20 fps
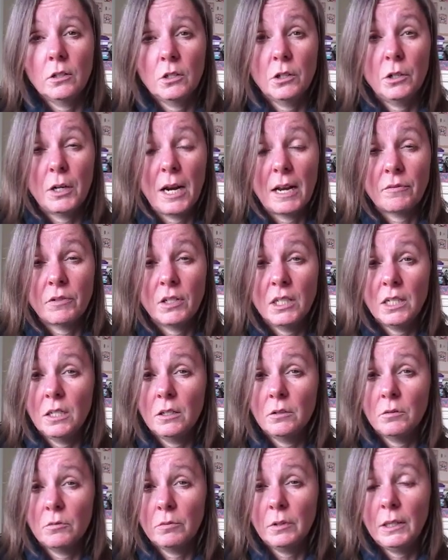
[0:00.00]

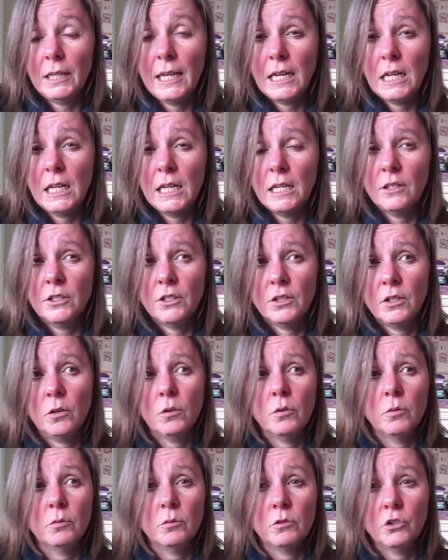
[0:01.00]
crafty related,
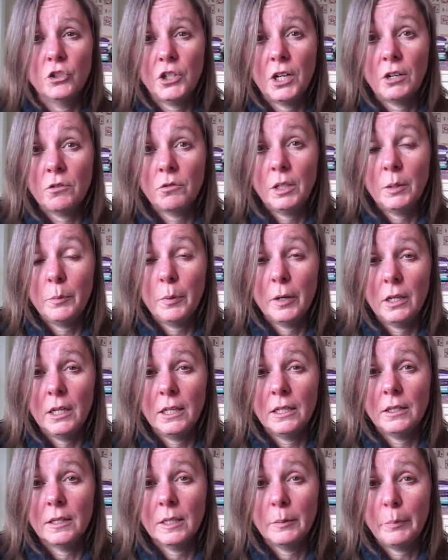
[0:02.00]
so generally
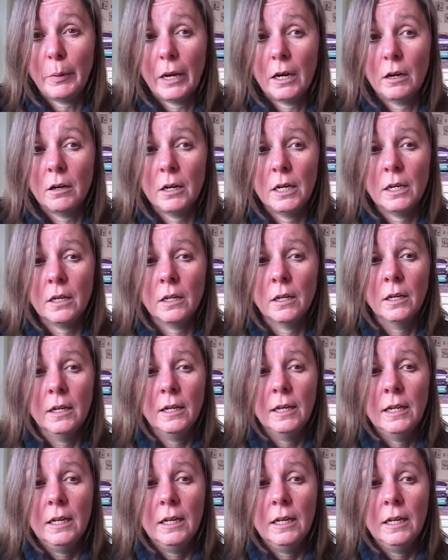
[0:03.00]
pretty inspiring,